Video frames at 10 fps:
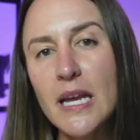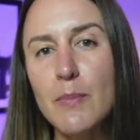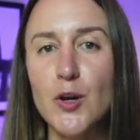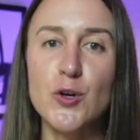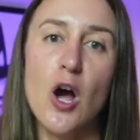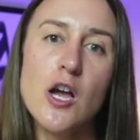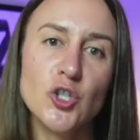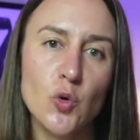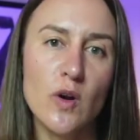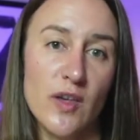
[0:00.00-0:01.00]
but you're not
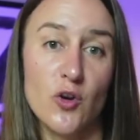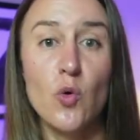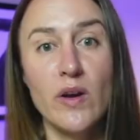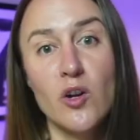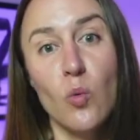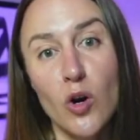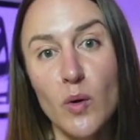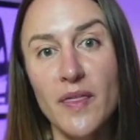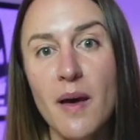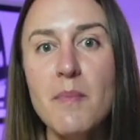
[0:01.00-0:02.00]
sure that you're going to work
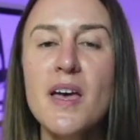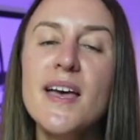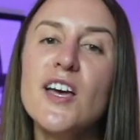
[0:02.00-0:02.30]
with them,